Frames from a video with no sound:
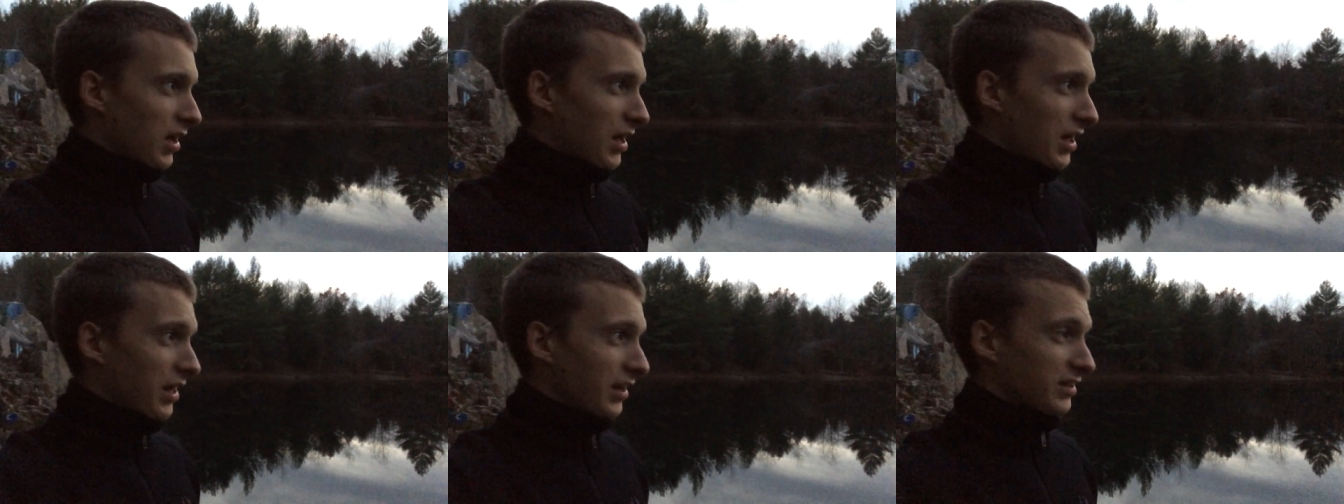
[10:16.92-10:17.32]

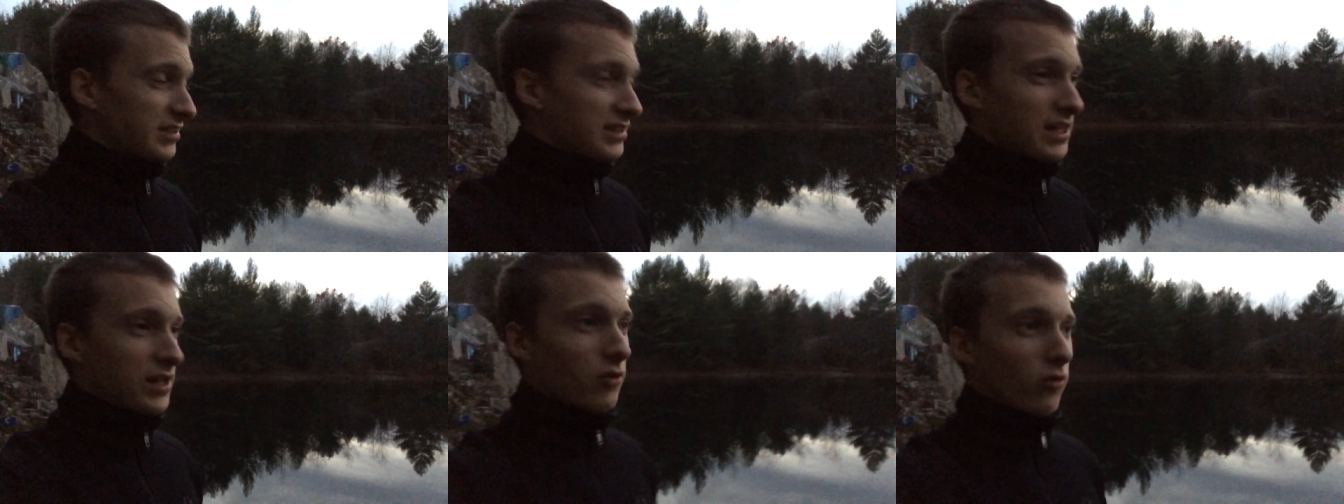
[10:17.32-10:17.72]
and
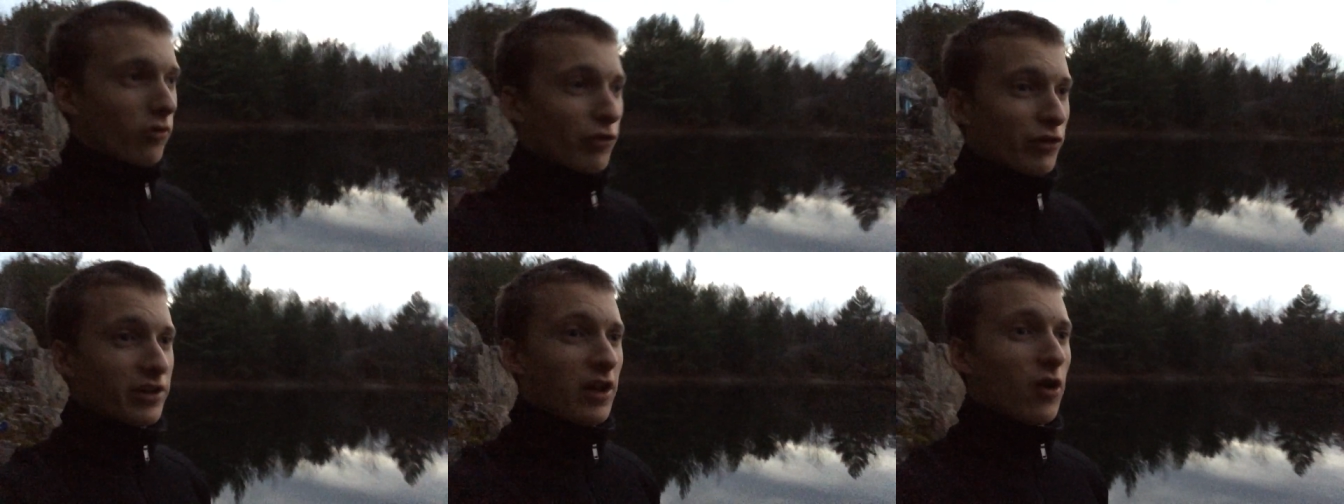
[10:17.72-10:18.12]
instead
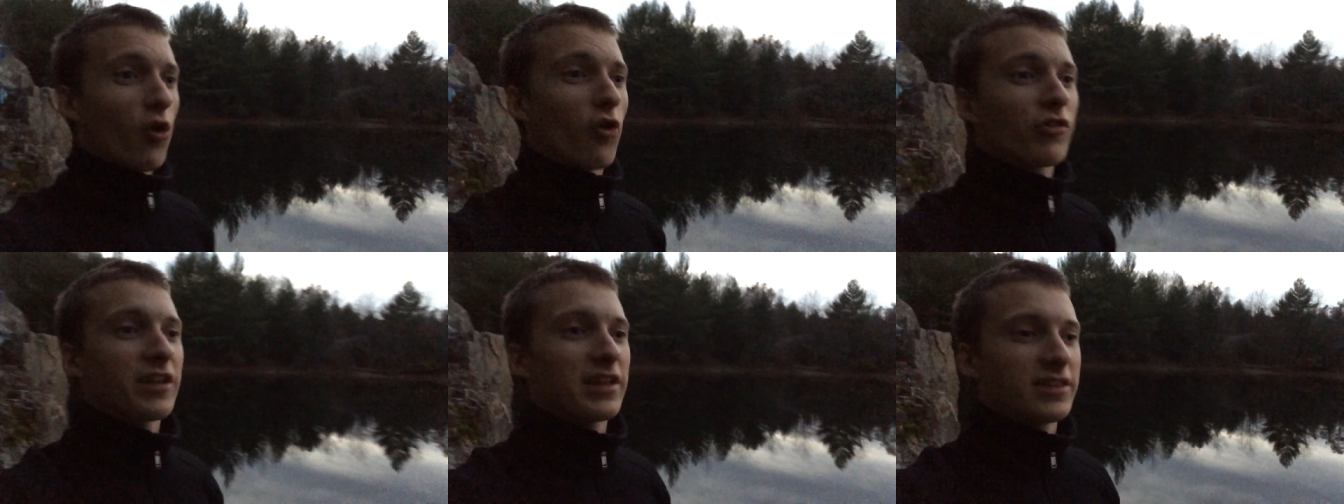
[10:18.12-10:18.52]

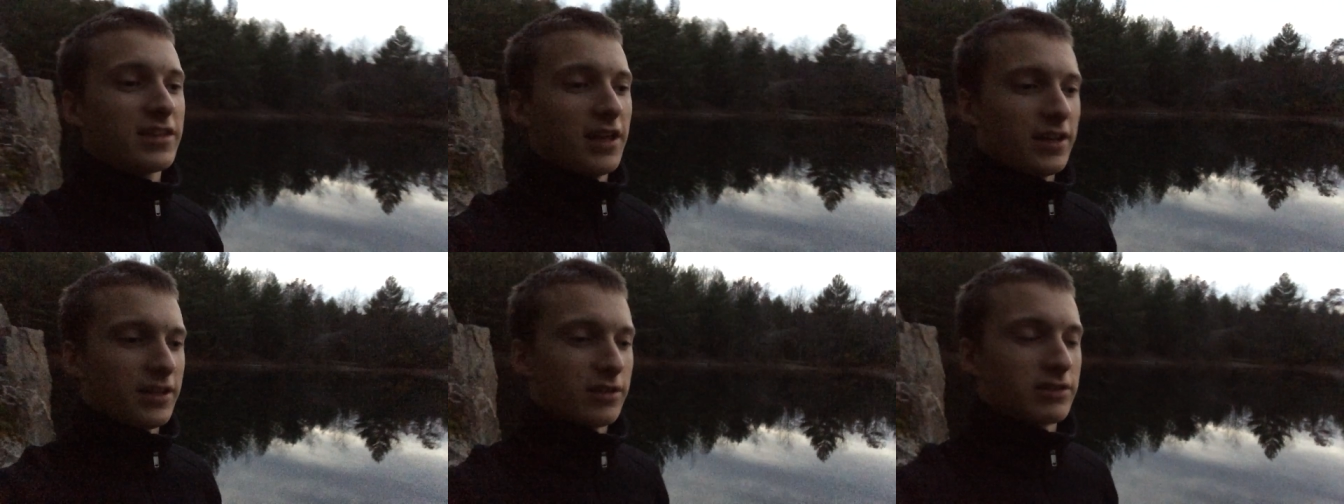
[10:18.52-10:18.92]

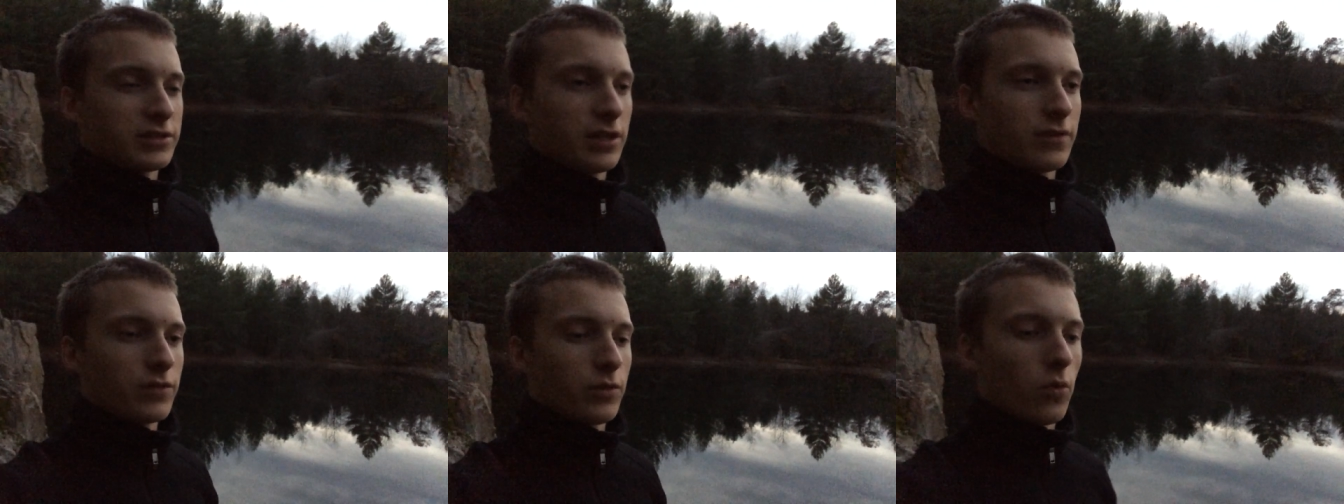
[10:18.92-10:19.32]
orientating
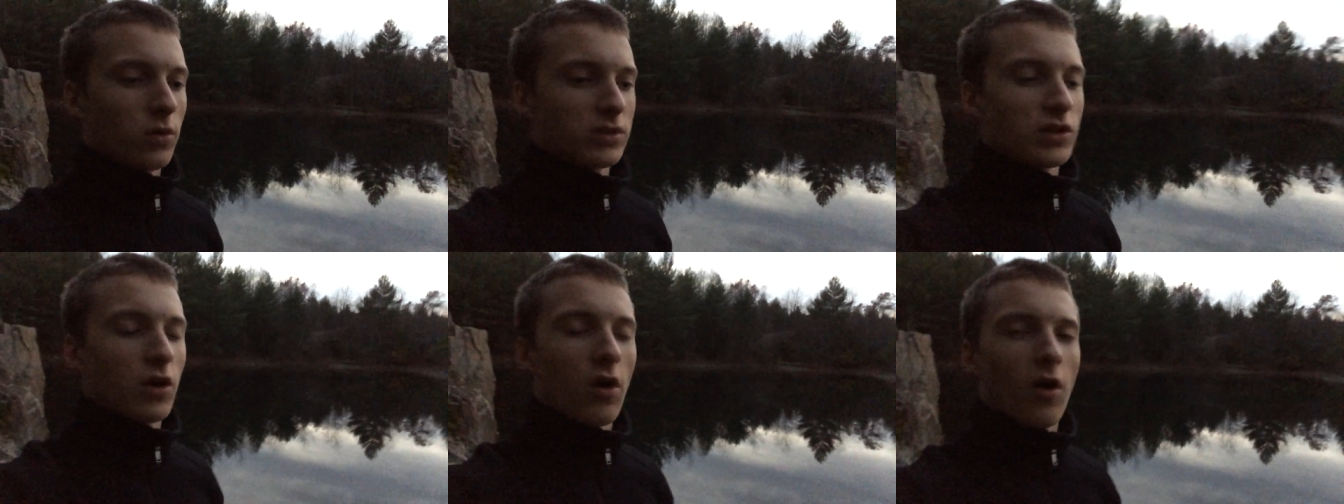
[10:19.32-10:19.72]
yourself
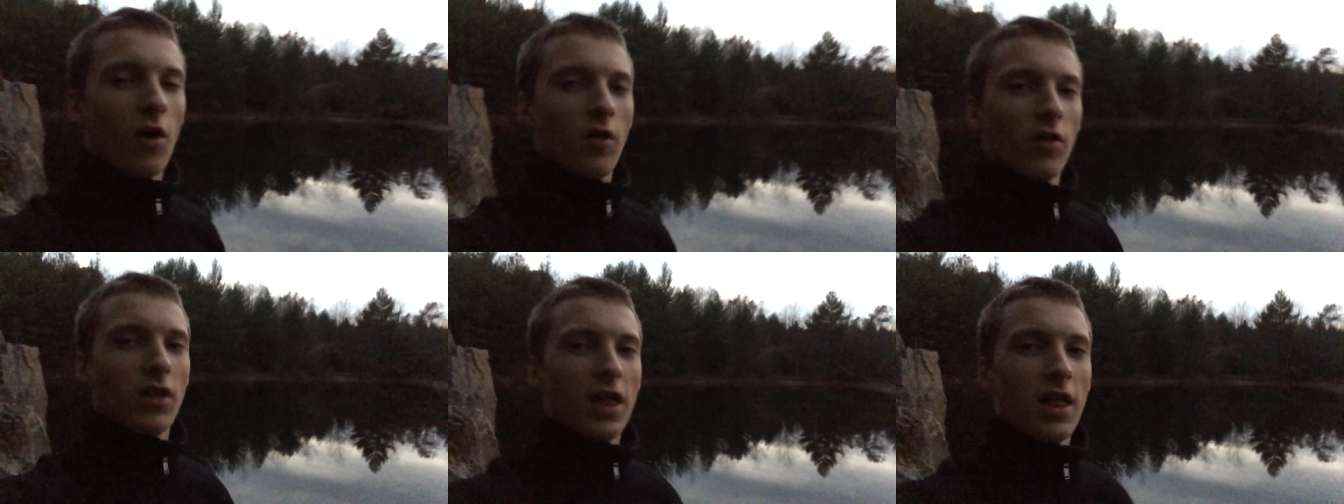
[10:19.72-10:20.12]
towards
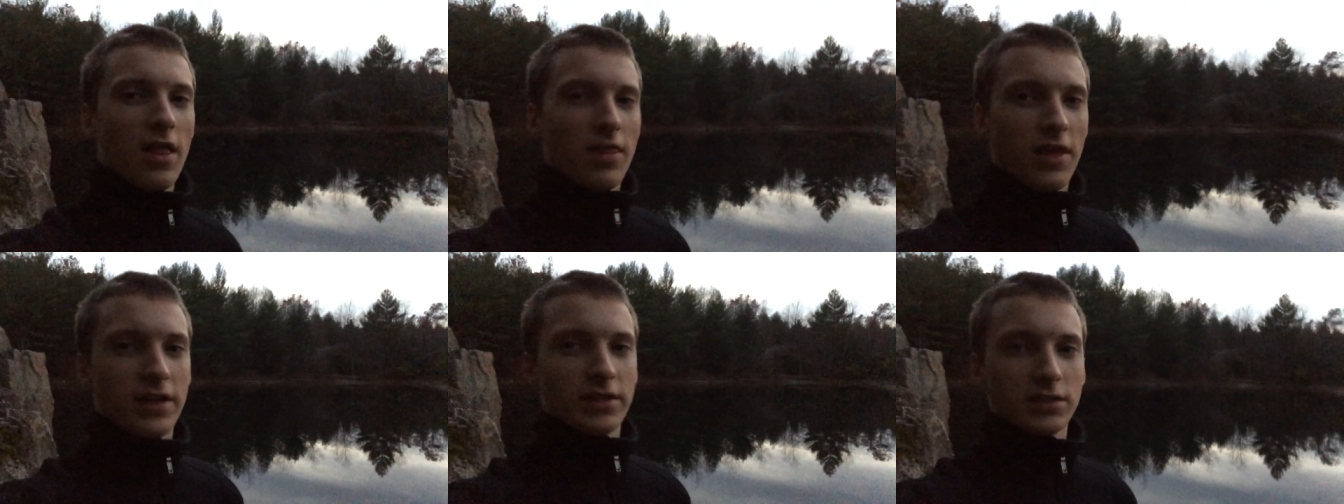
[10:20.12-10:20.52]
all
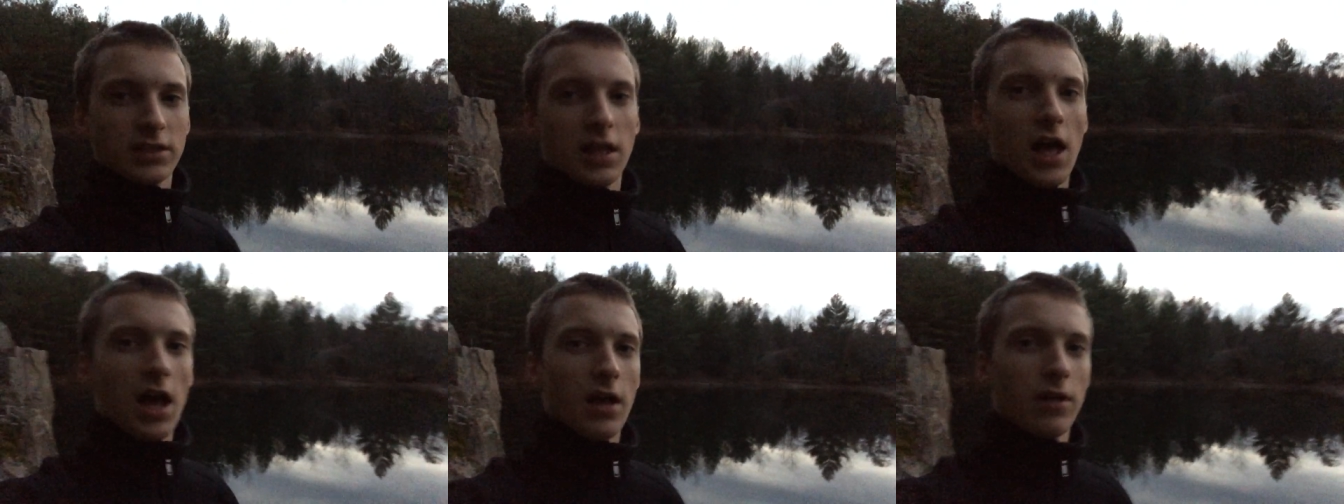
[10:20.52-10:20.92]
that is
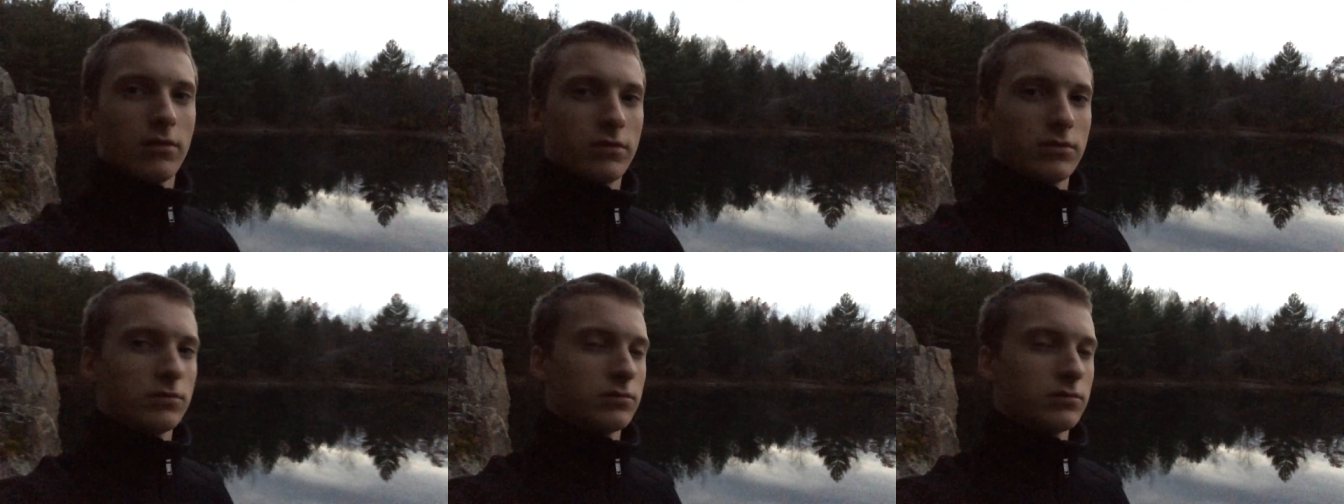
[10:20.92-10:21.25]
alive.